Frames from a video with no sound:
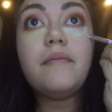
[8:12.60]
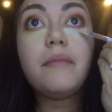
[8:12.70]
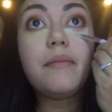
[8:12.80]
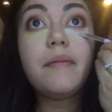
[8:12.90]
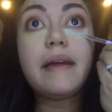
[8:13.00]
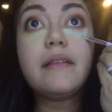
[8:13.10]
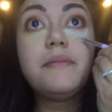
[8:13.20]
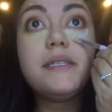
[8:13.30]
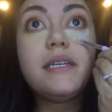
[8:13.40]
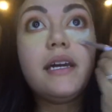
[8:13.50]
maybe my
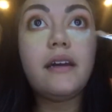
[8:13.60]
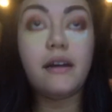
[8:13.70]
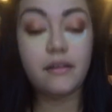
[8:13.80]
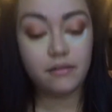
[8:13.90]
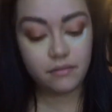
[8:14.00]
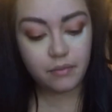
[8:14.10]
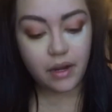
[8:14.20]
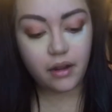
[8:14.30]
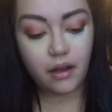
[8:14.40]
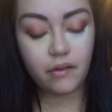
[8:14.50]
lipstick, kind of
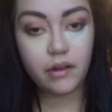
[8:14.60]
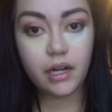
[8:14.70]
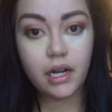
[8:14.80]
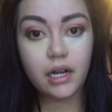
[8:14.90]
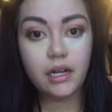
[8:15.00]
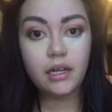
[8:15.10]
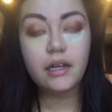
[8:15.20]
pair color,